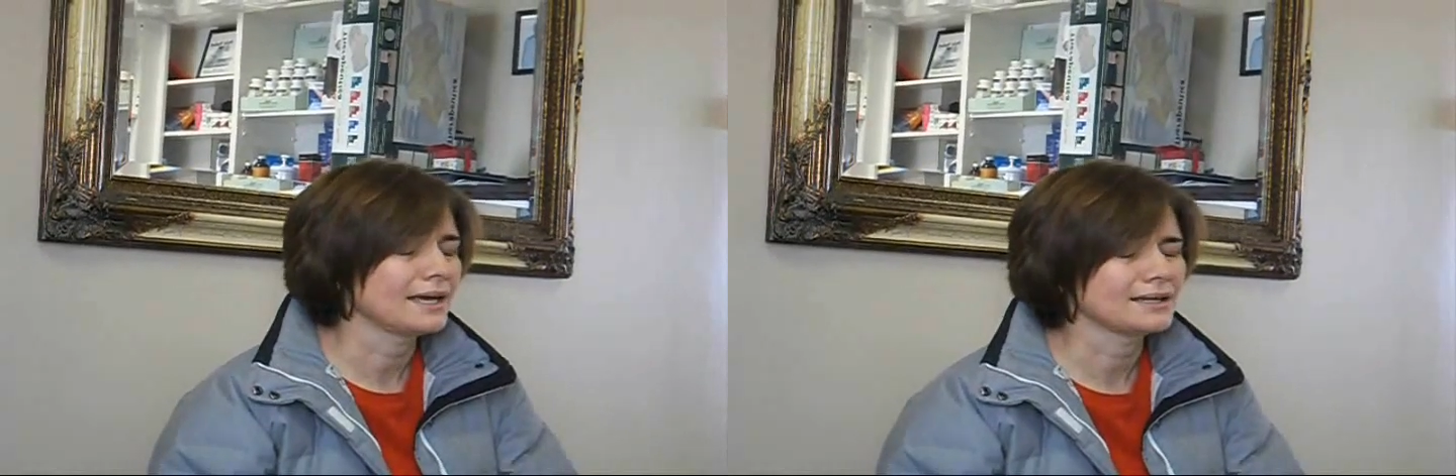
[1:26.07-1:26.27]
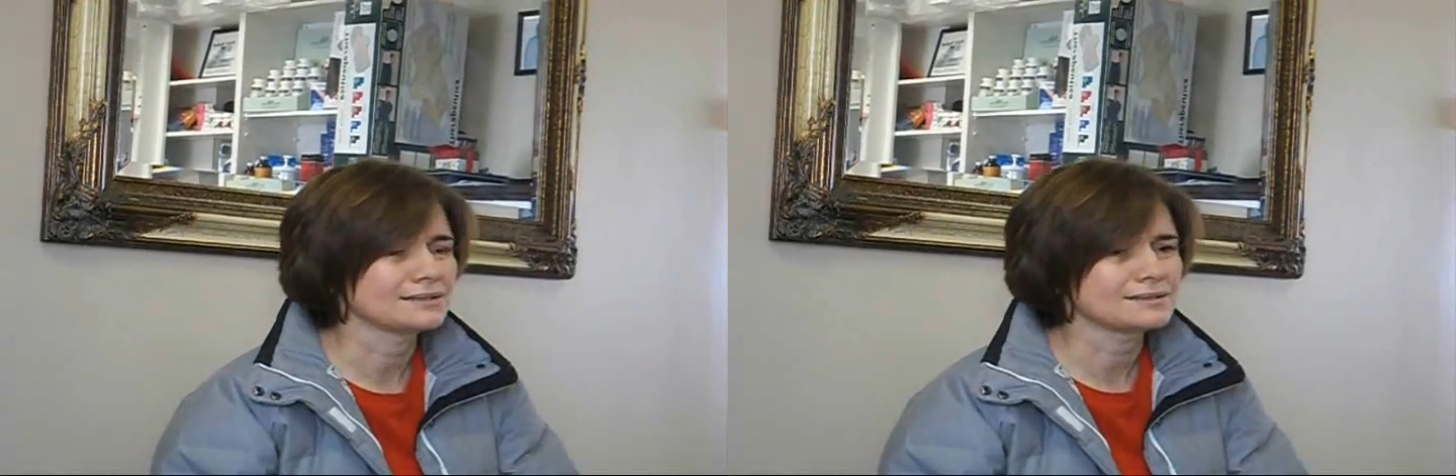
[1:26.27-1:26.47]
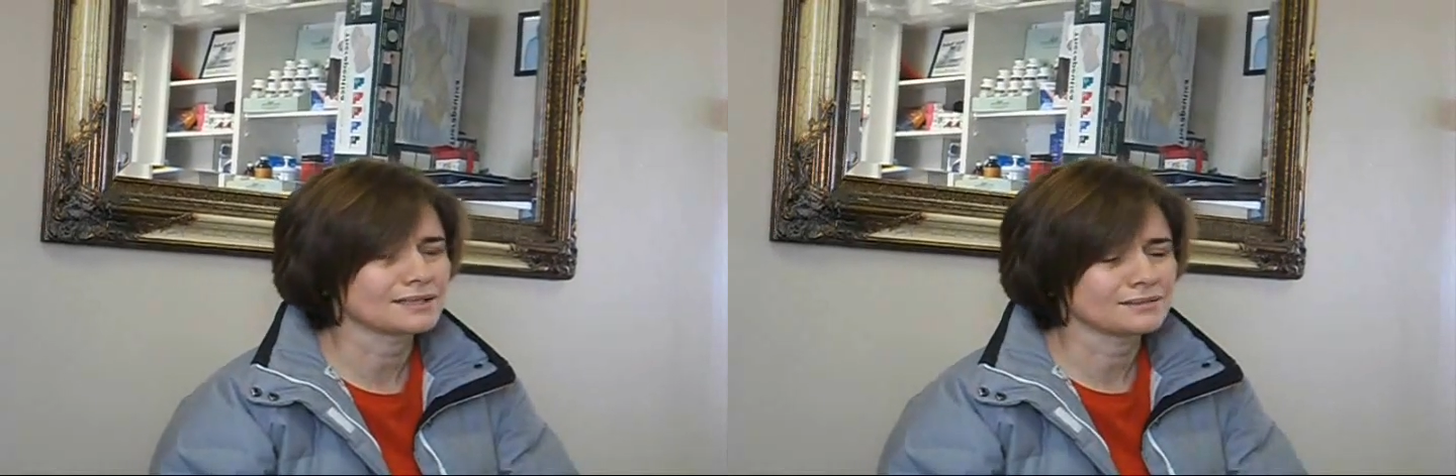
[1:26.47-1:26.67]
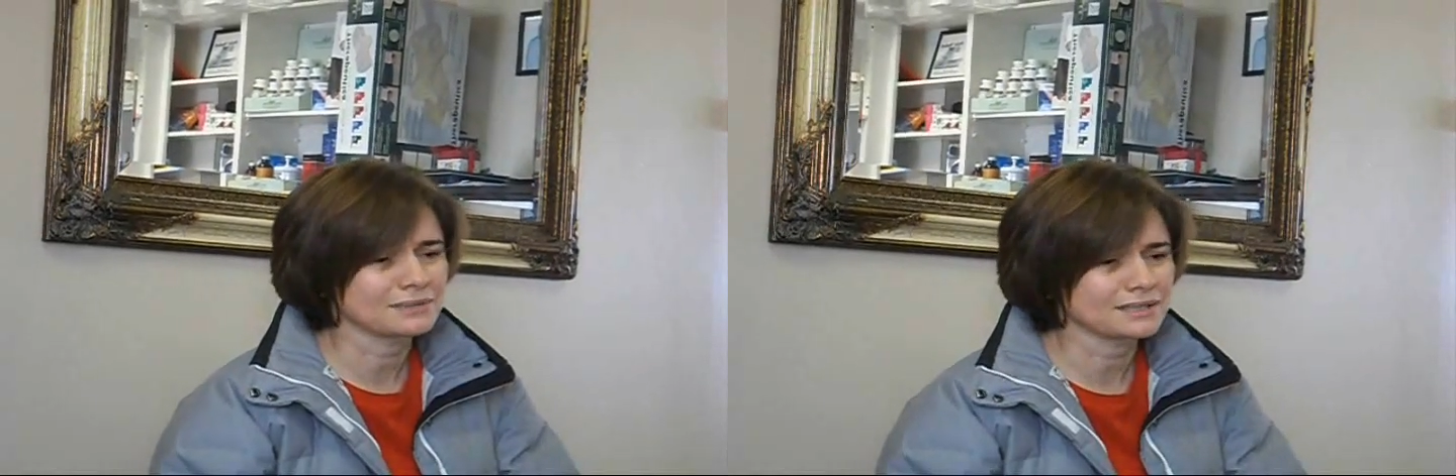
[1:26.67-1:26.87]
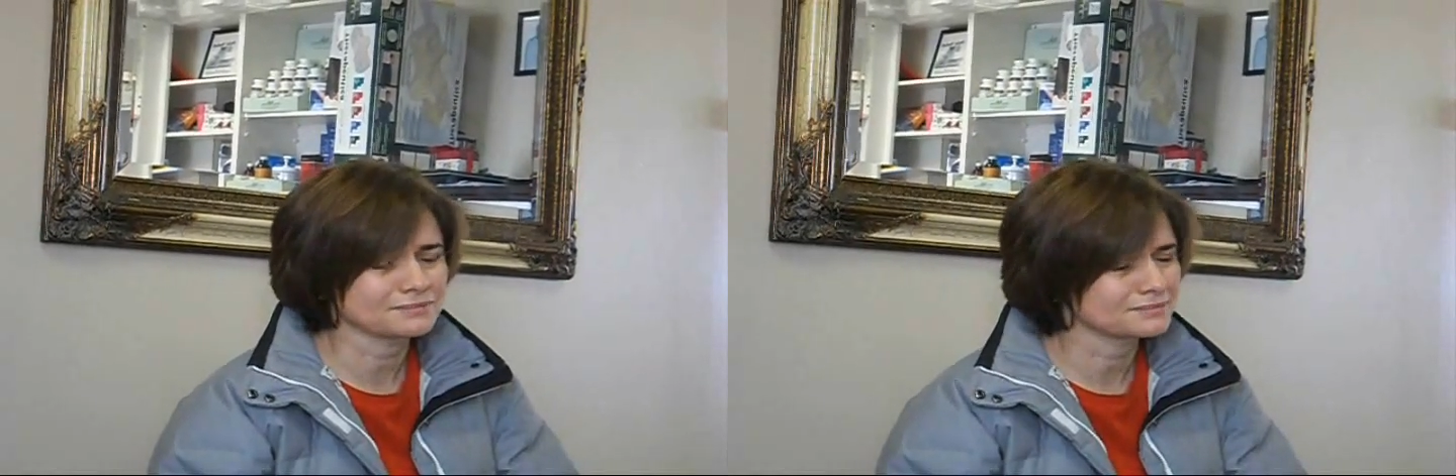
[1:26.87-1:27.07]
and um,
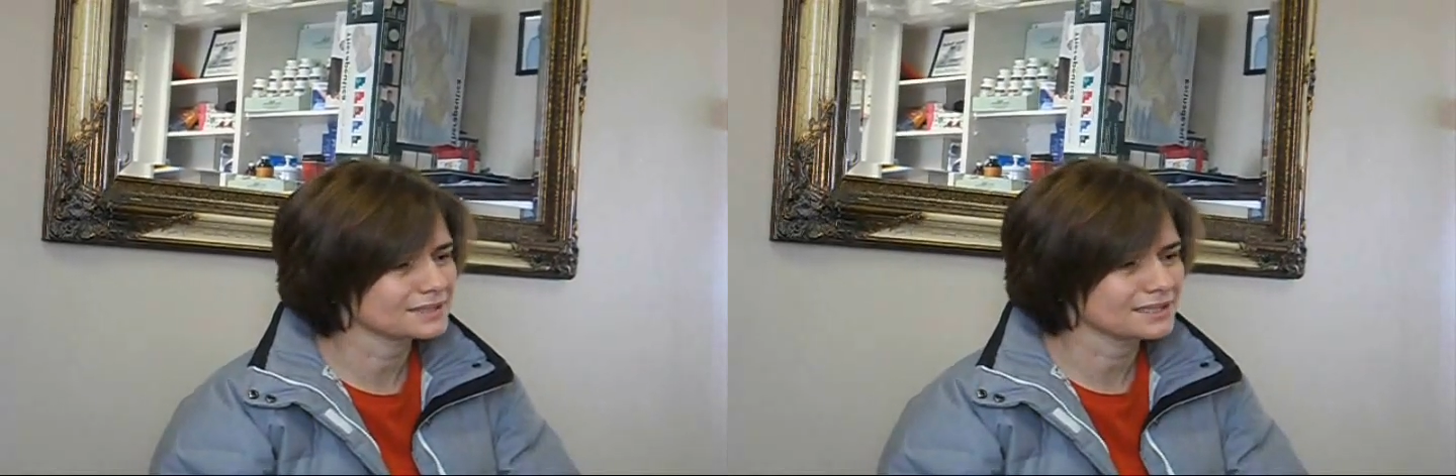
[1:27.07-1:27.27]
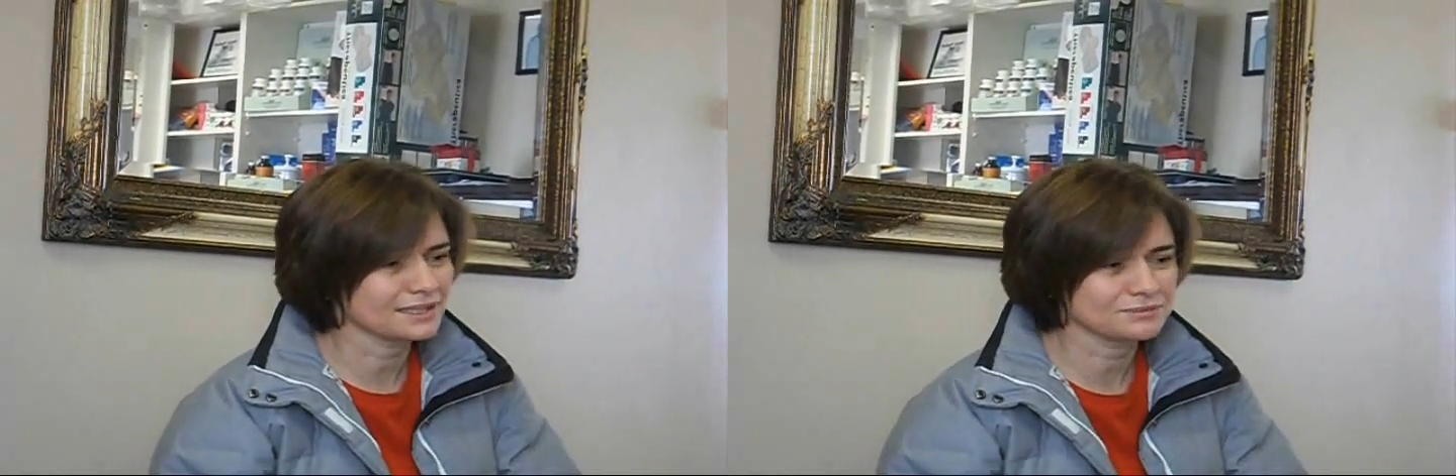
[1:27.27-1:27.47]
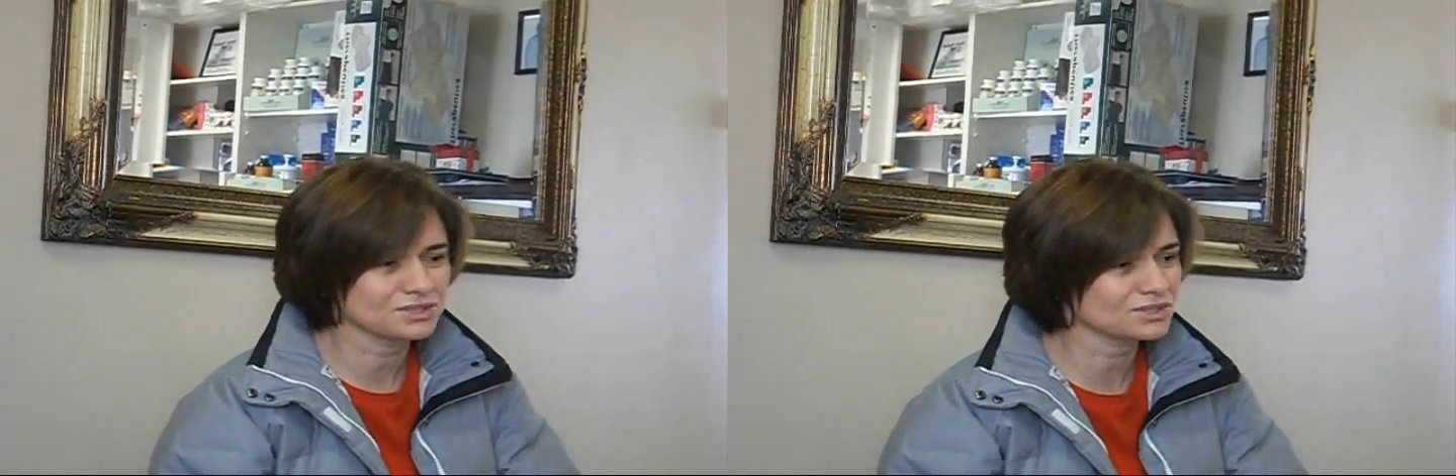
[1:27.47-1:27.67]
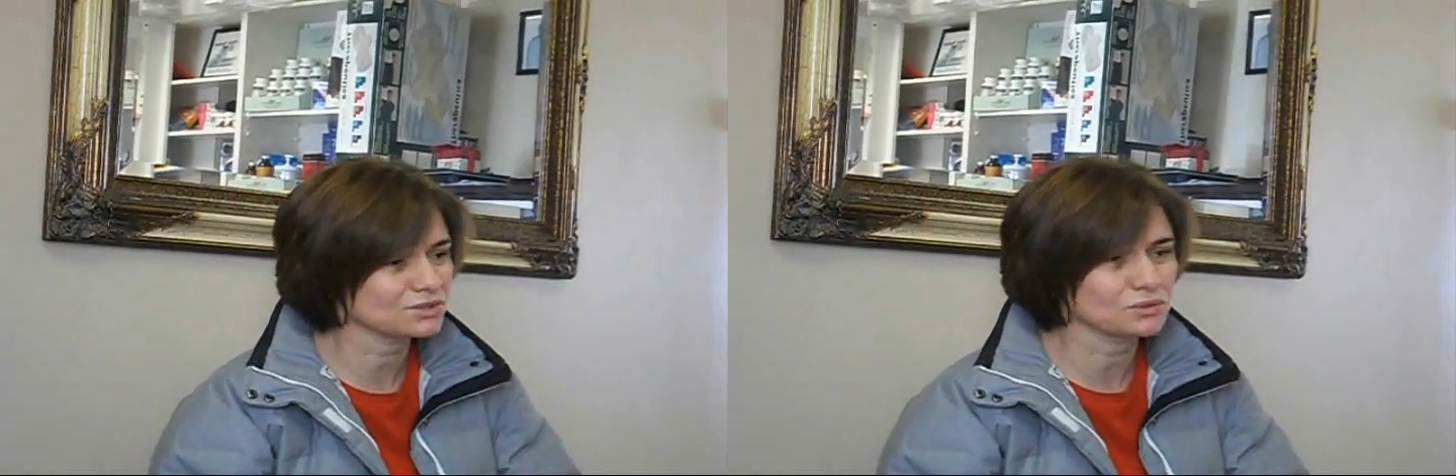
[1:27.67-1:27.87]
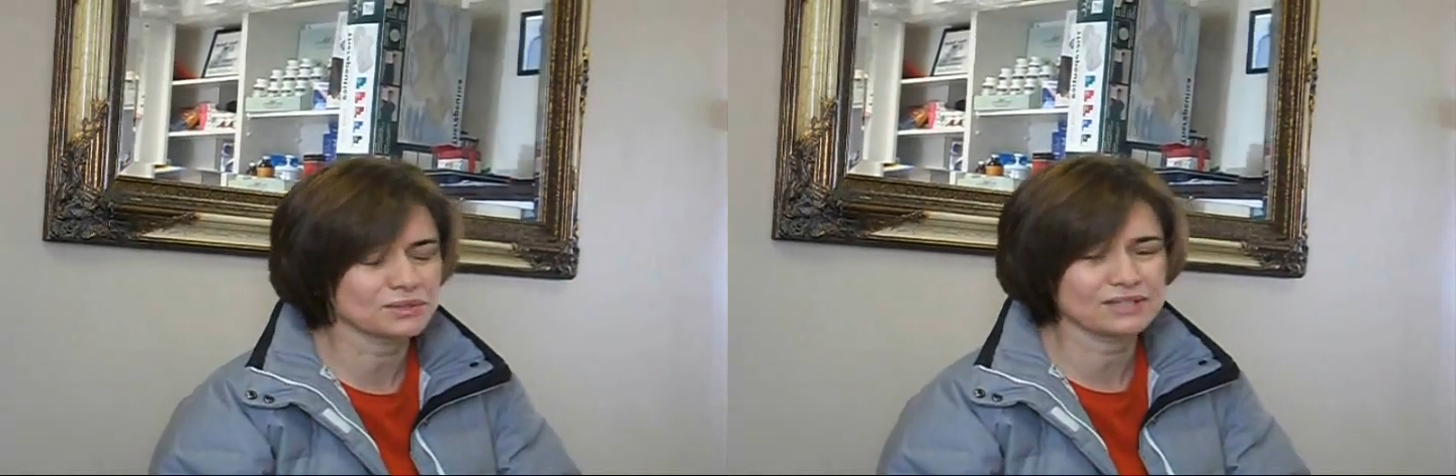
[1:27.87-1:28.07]
I'm
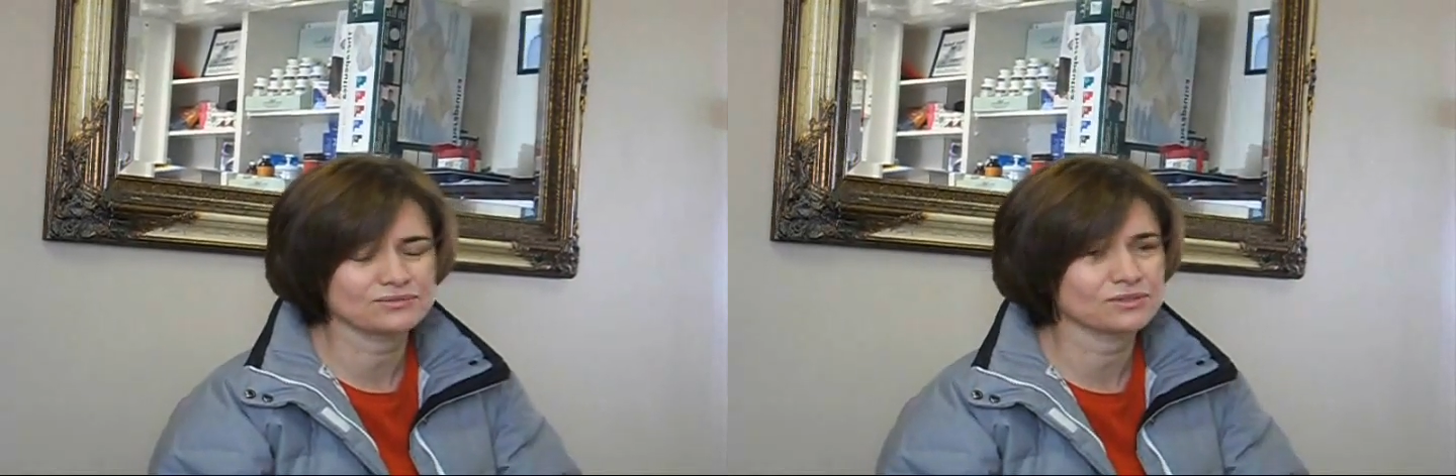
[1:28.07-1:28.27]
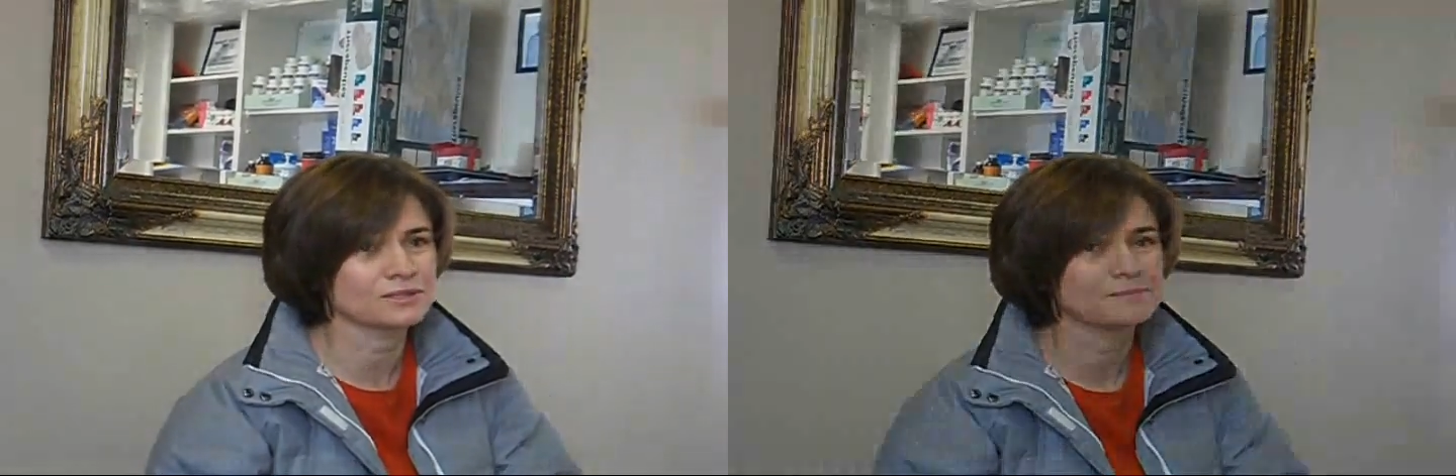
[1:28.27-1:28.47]
just so grateful.